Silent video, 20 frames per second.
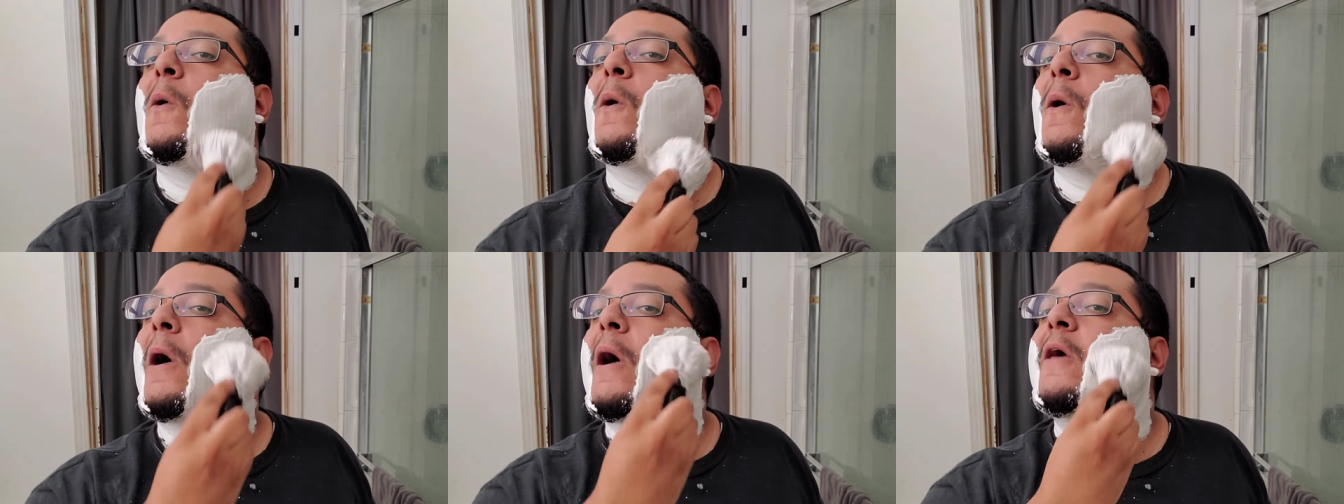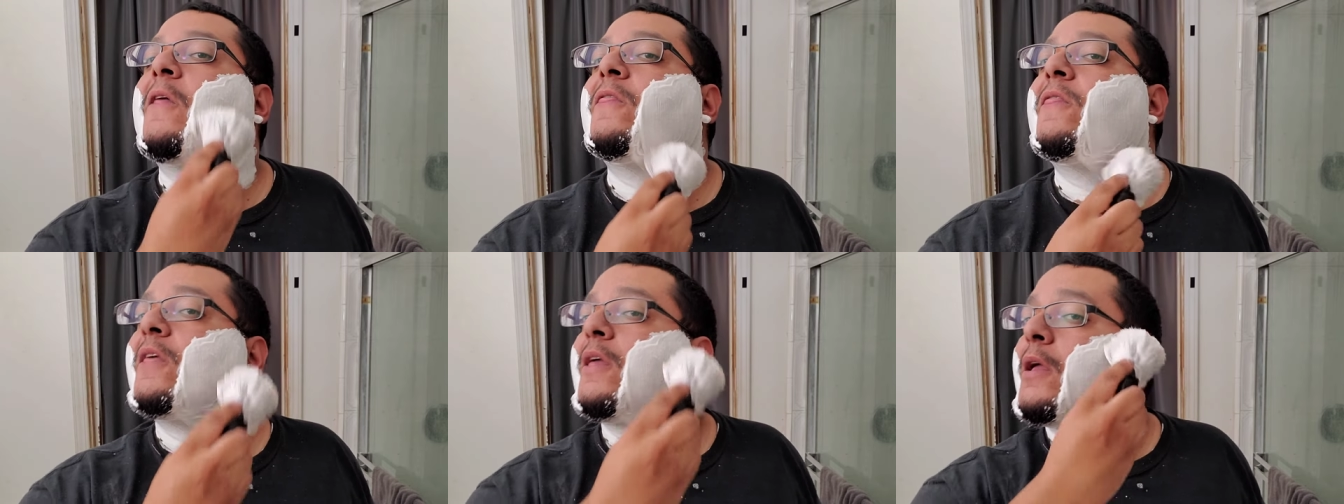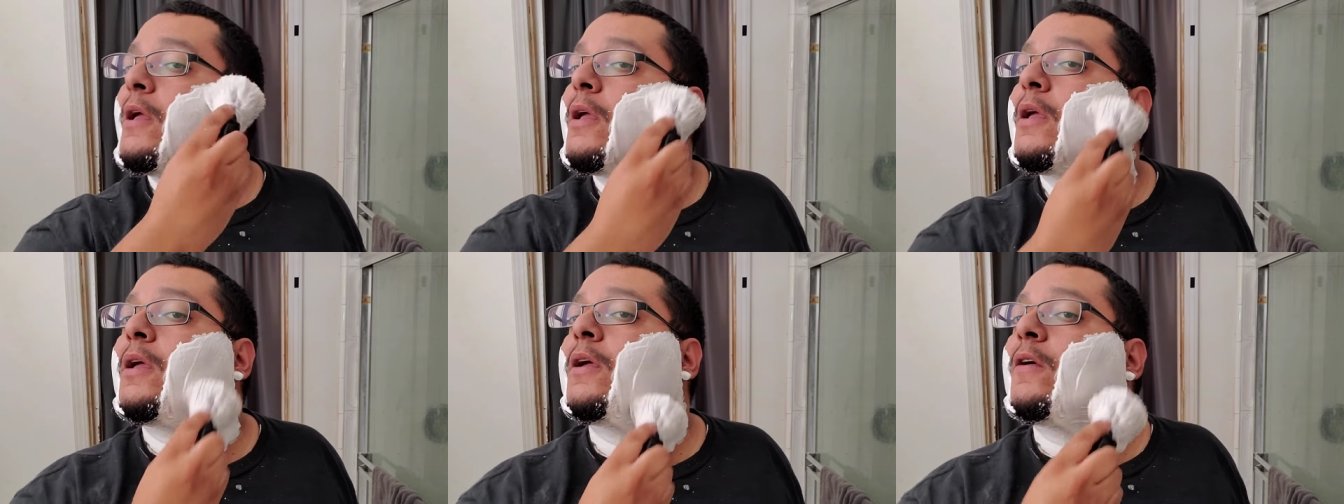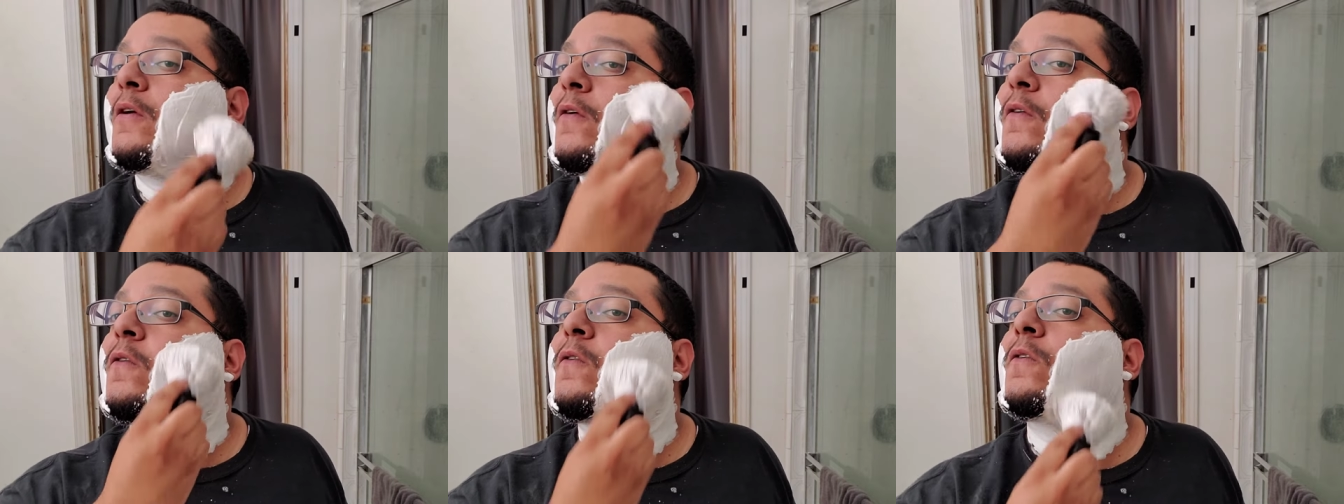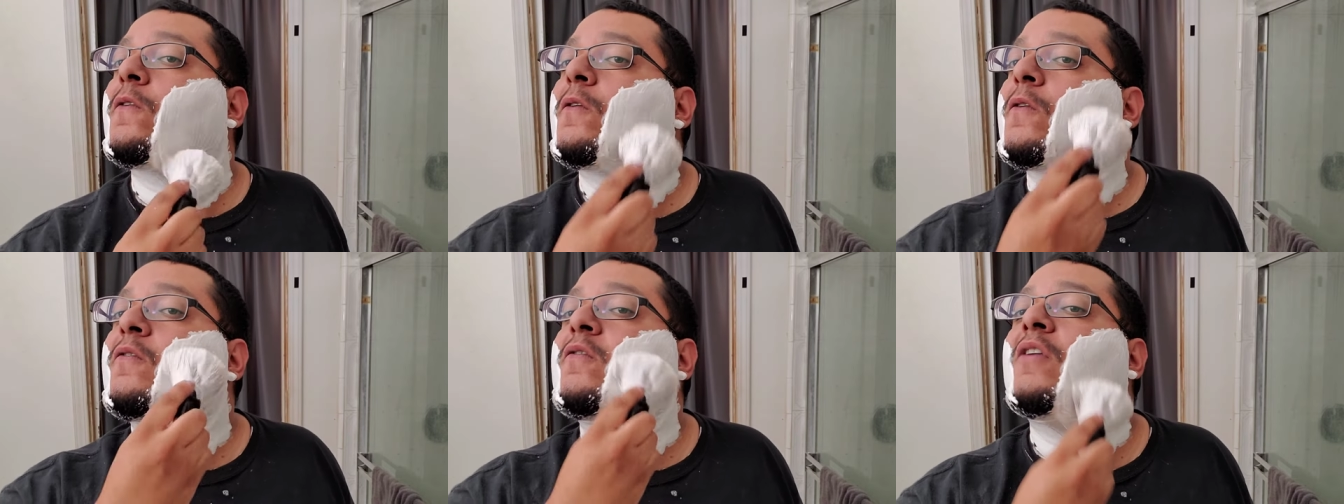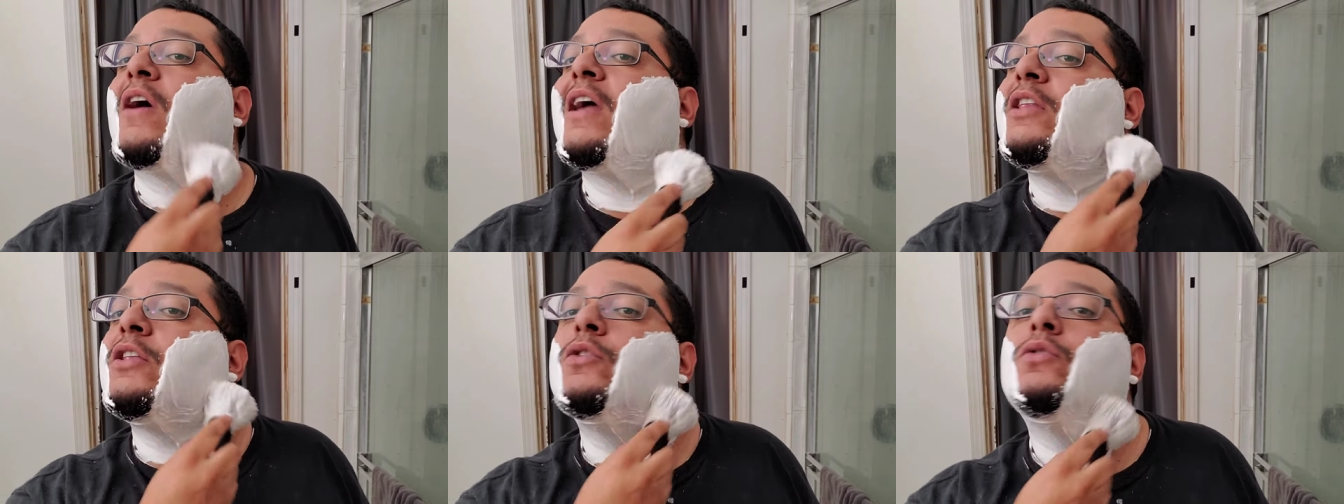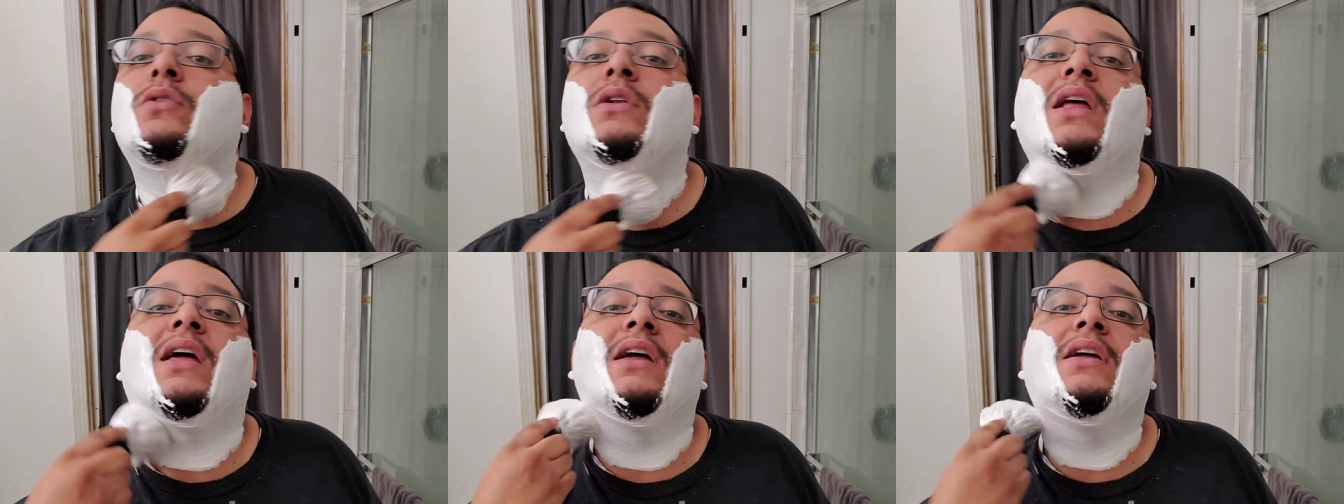I think if Van
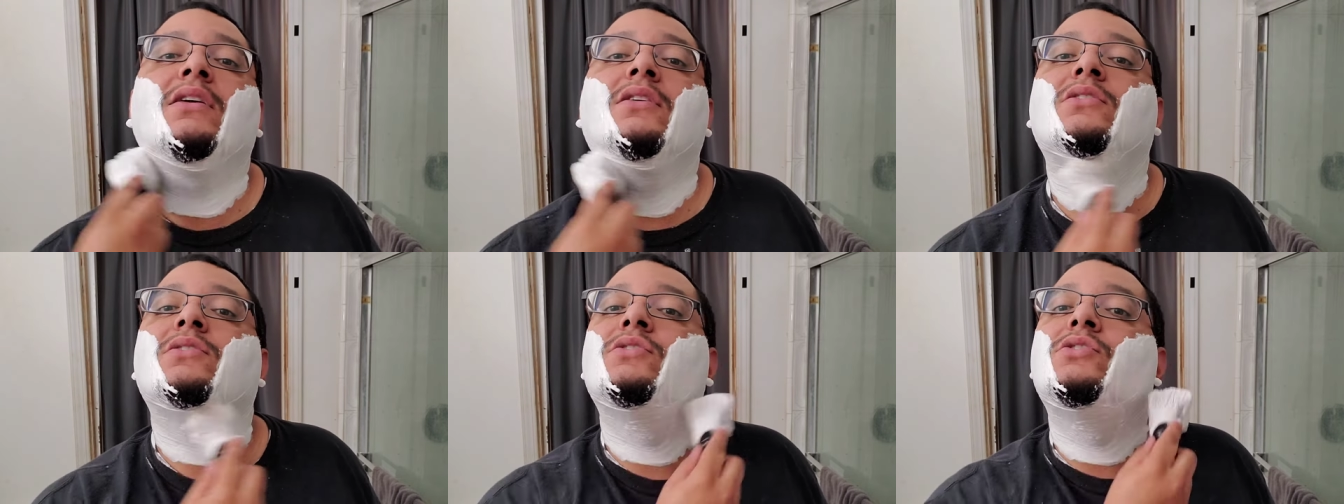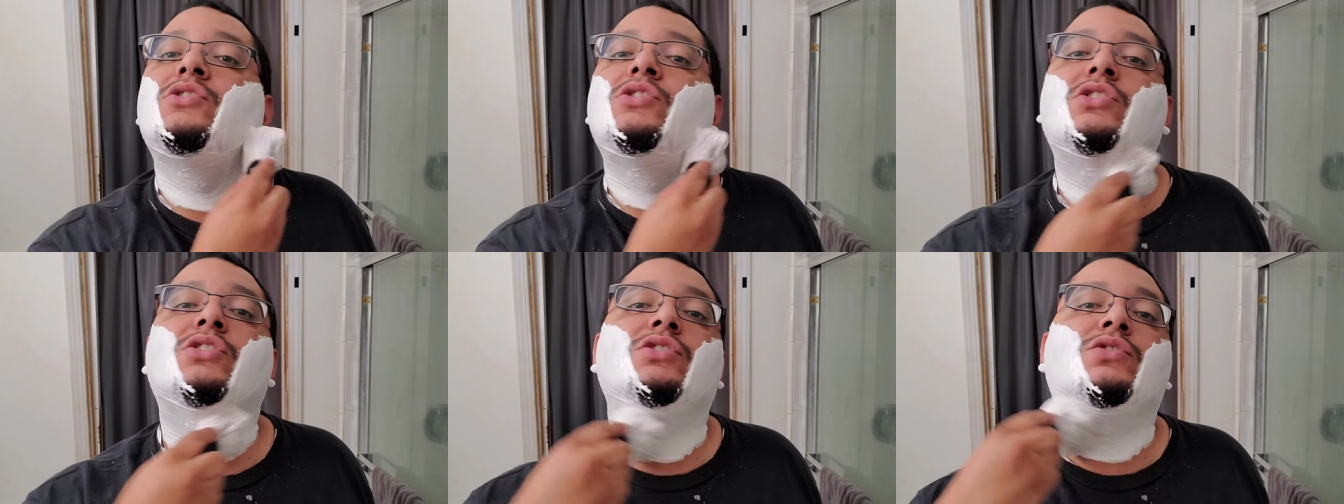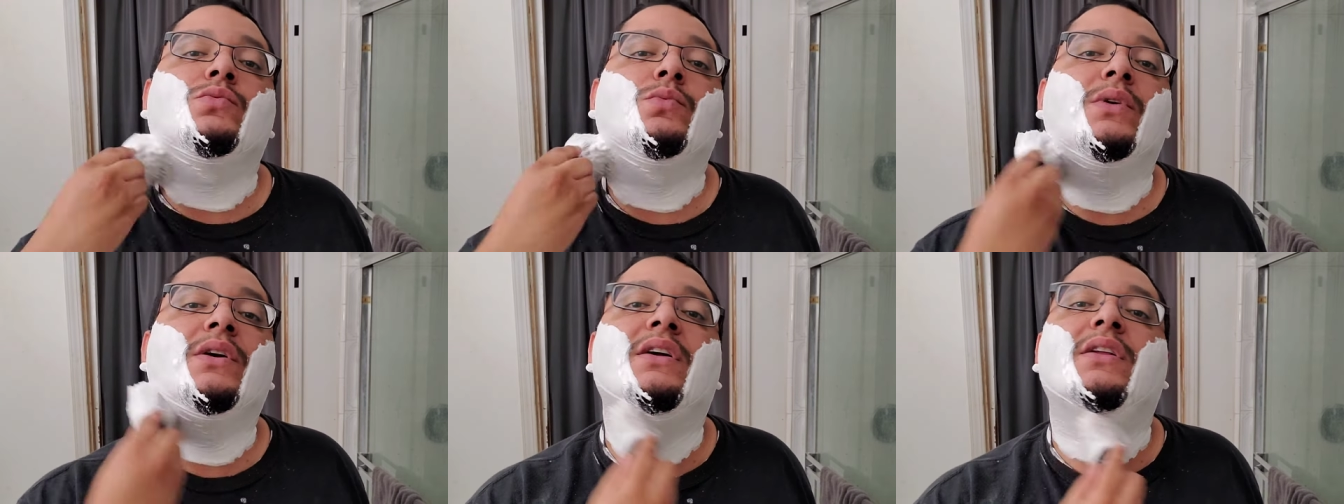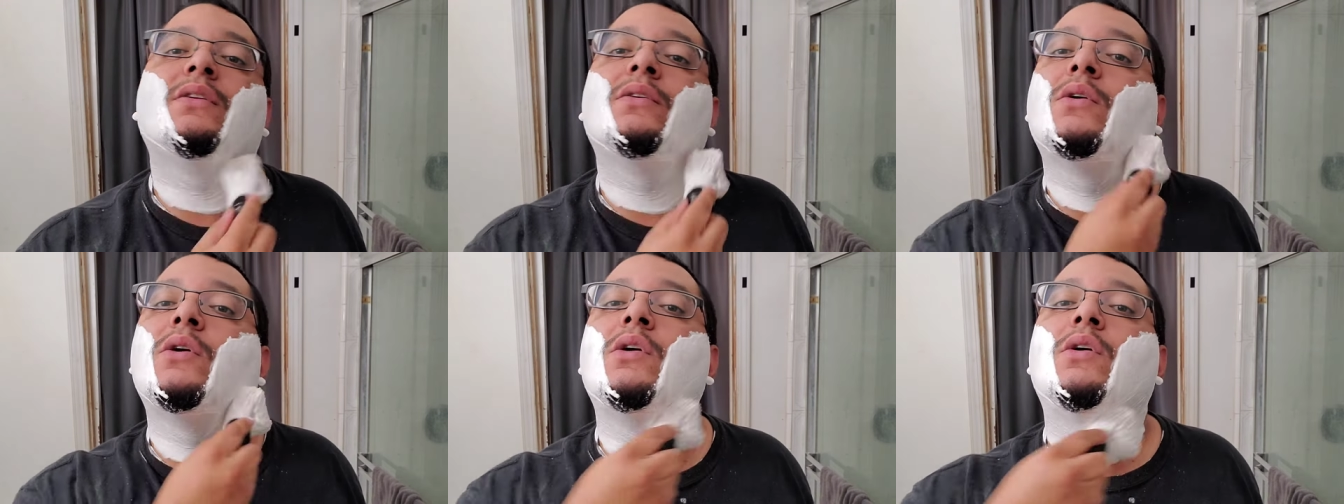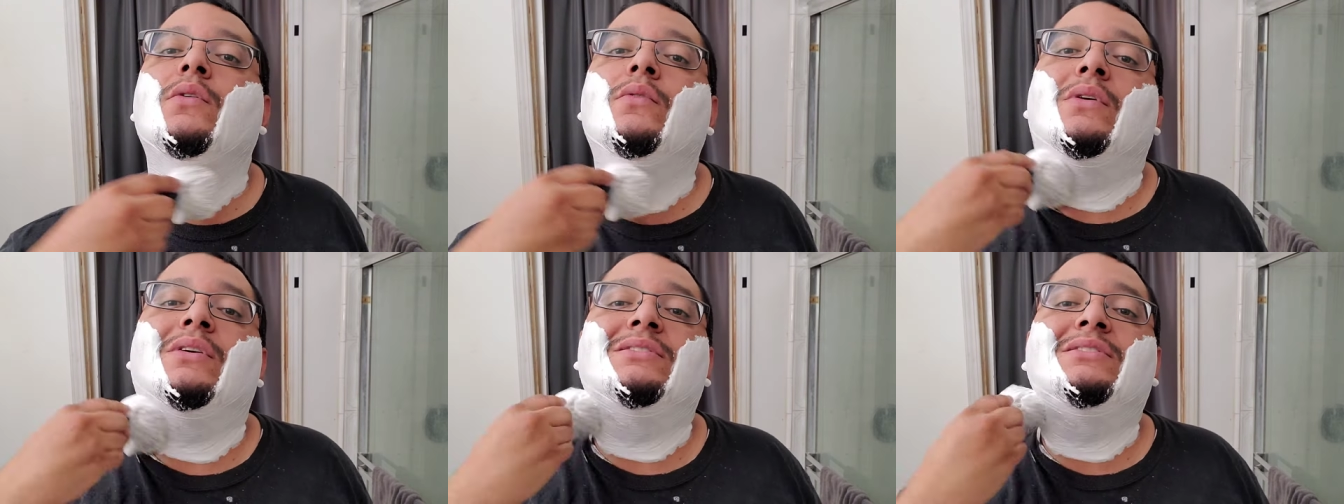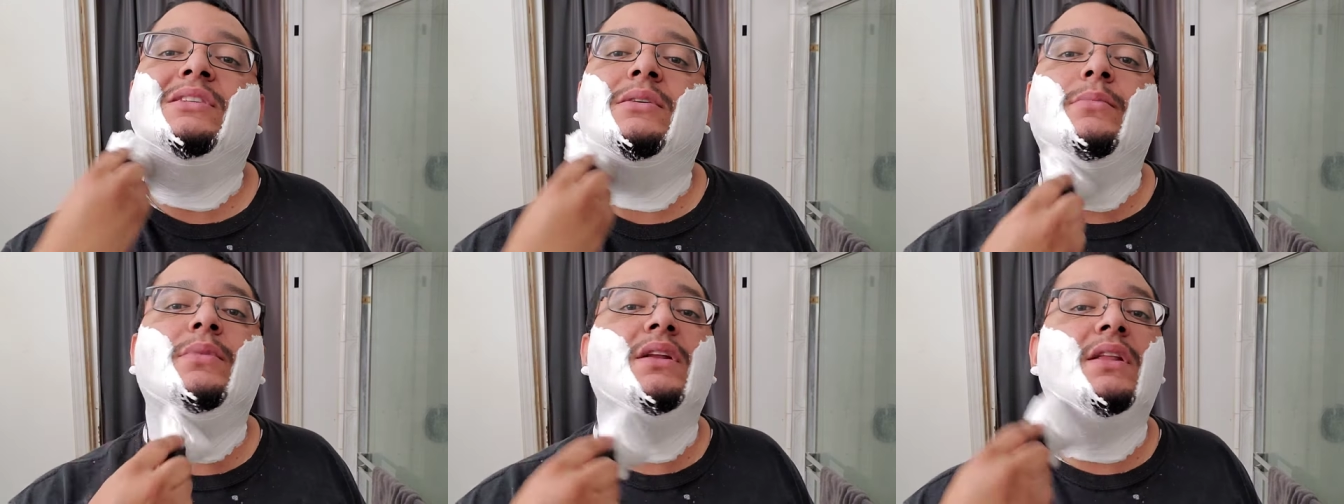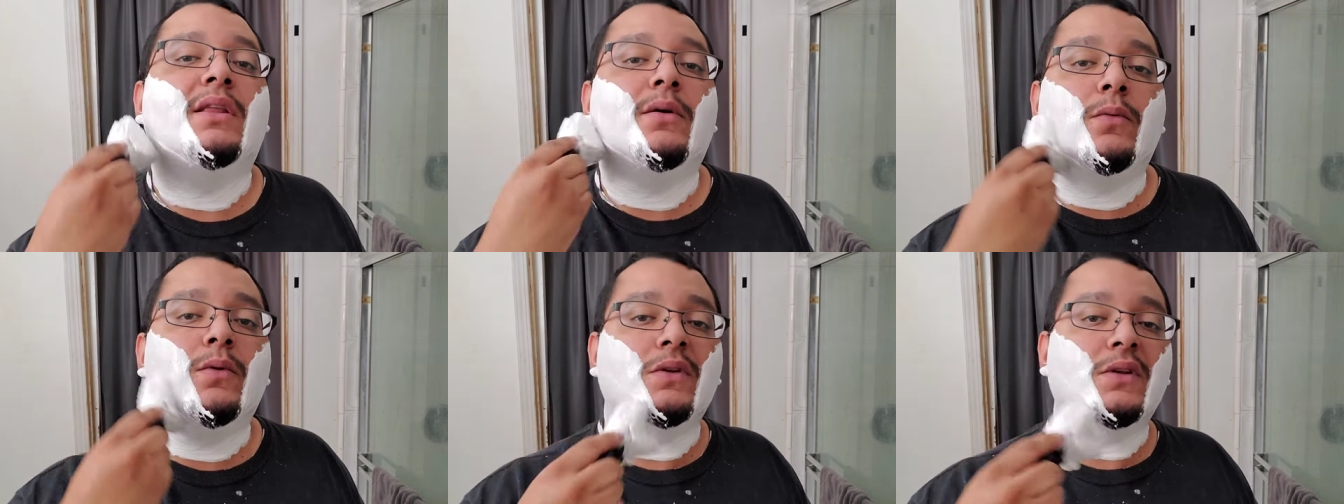Yulay just went with somebody
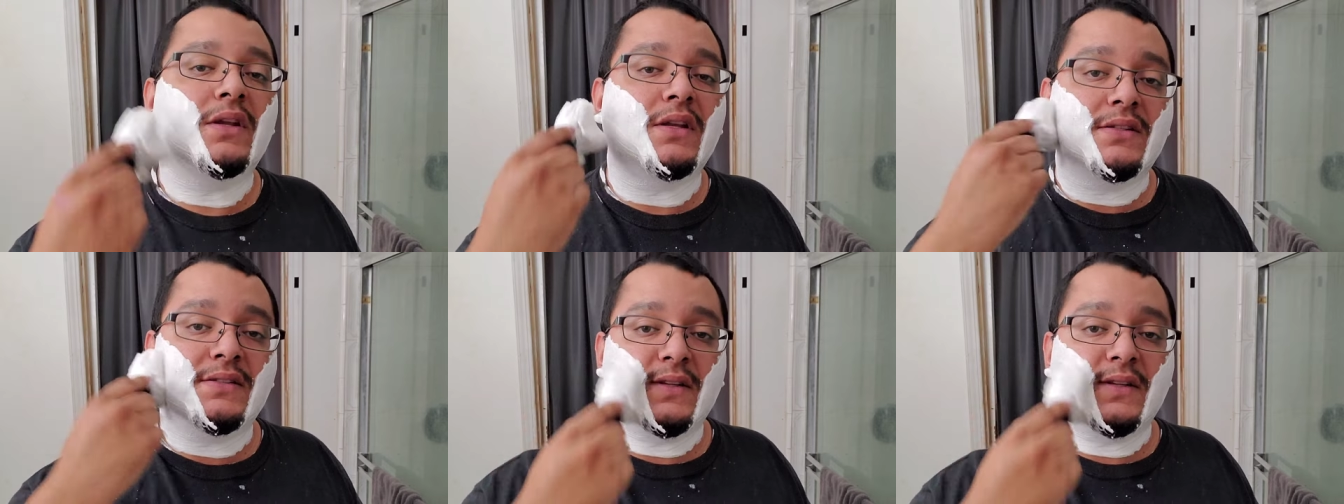that would